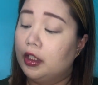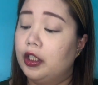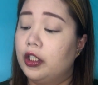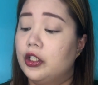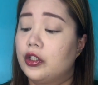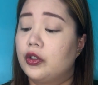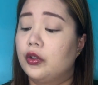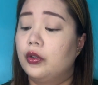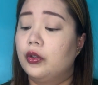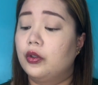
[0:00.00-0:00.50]

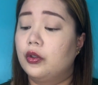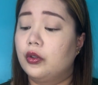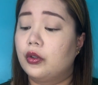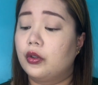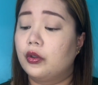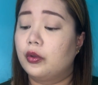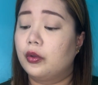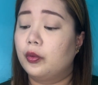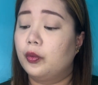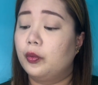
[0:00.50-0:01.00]
So,
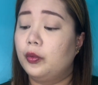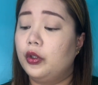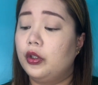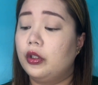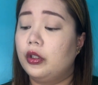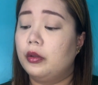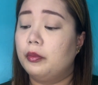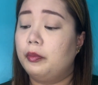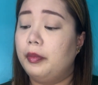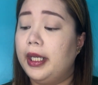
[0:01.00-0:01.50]

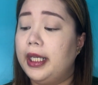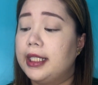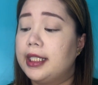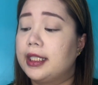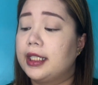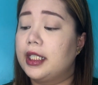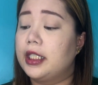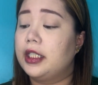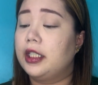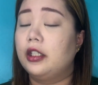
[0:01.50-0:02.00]

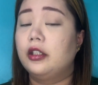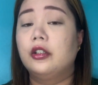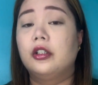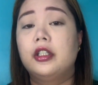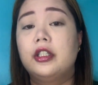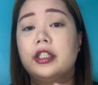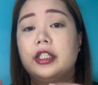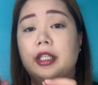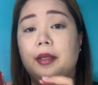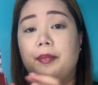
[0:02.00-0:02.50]
based kasi
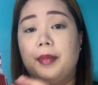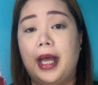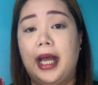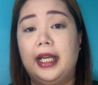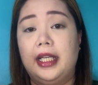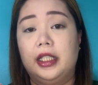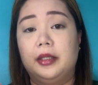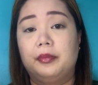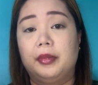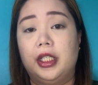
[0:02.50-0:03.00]
doon sa
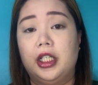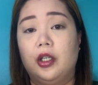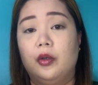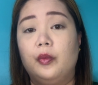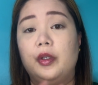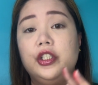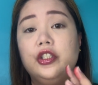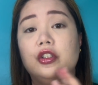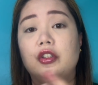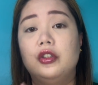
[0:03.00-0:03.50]
palette pa lang,
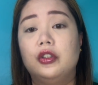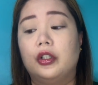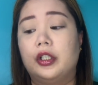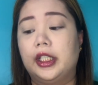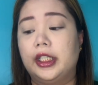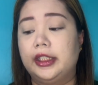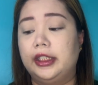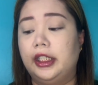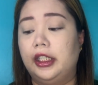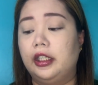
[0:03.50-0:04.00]
when you look
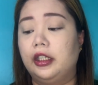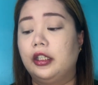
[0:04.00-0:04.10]
at it,